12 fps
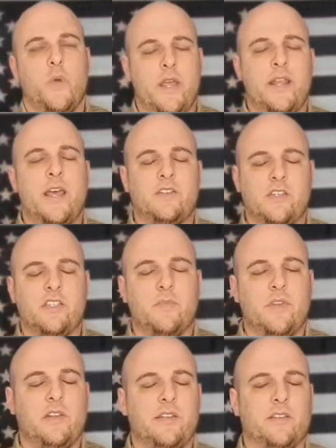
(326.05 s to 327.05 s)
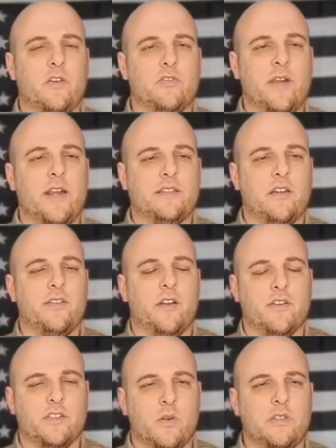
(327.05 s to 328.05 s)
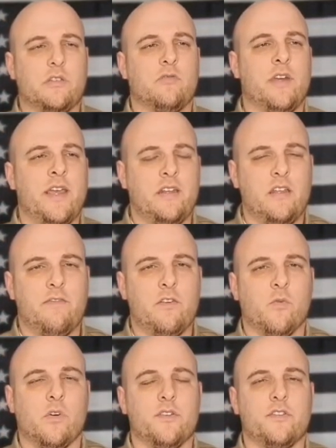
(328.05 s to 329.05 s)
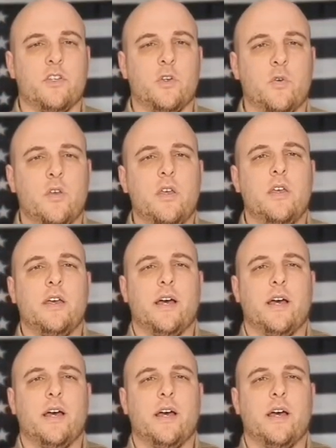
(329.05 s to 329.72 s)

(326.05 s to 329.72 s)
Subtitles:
we can actually simulate those readings on there. So it's great if you want to